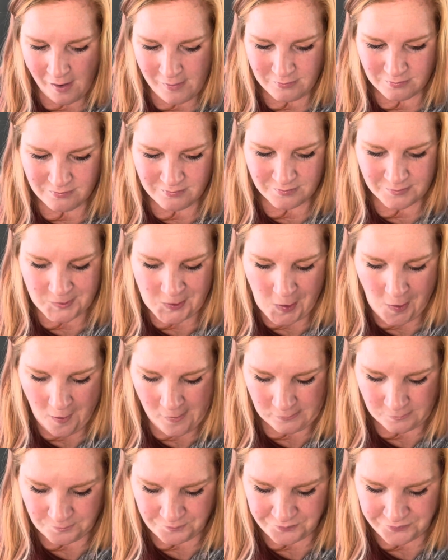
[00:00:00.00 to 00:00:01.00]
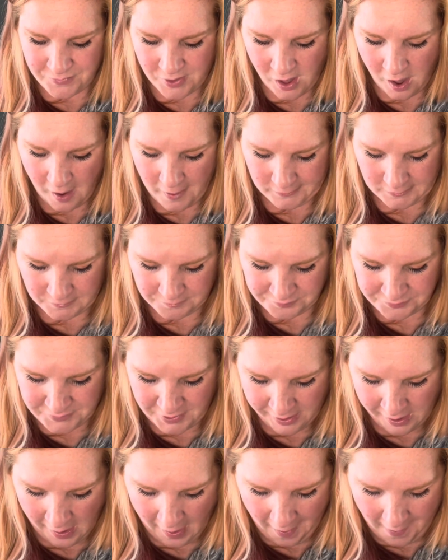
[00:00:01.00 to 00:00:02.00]

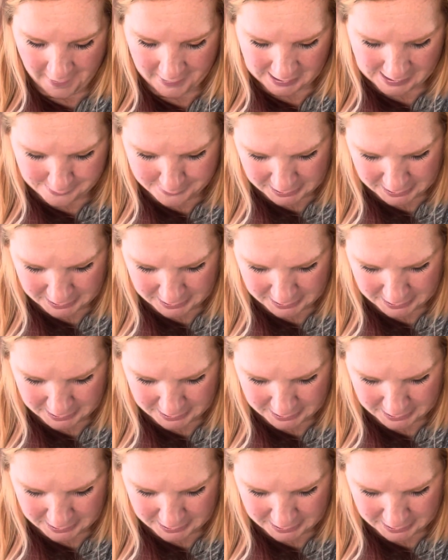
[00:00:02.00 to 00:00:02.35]
I